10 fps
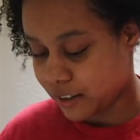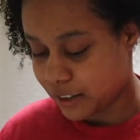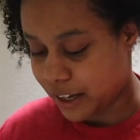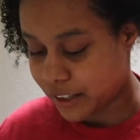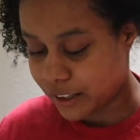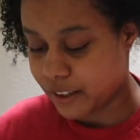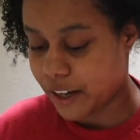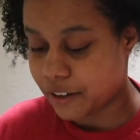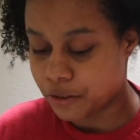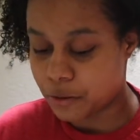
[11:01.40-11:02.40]
gonna lie. Like,
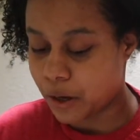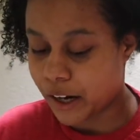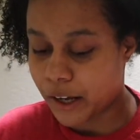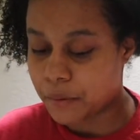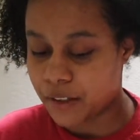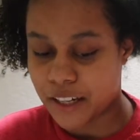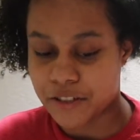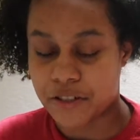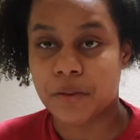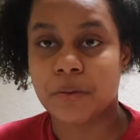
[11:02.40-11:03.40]
I don't know why, but I
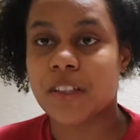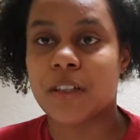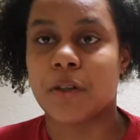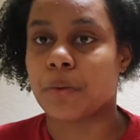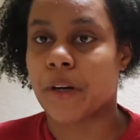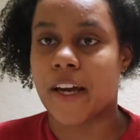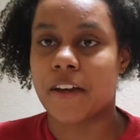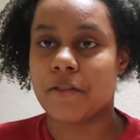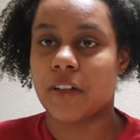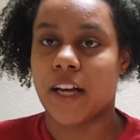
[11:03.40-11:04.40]
don't really
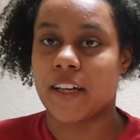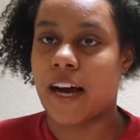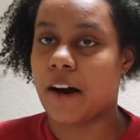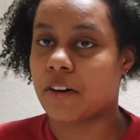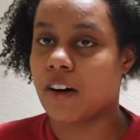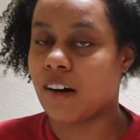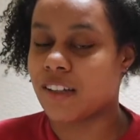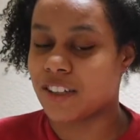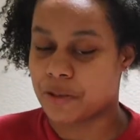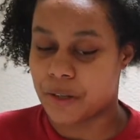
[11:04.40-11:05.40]
crave like
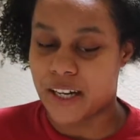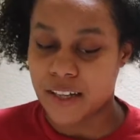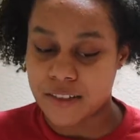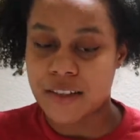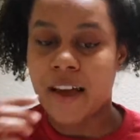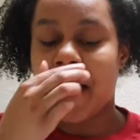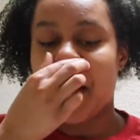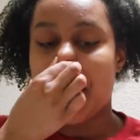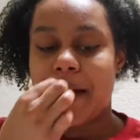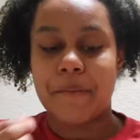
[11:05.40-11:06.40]
alcoholic drinks
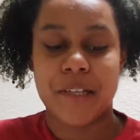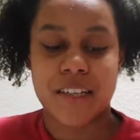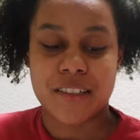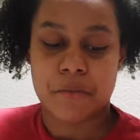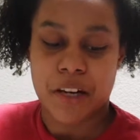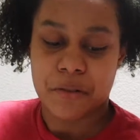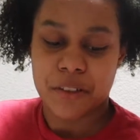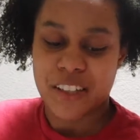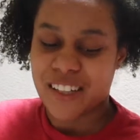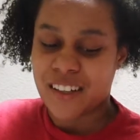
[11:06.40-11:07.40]
because I'm not
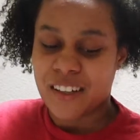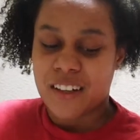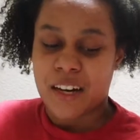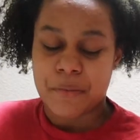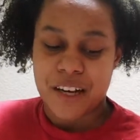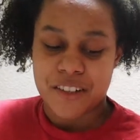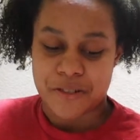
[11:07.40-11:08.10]
really, I'm not a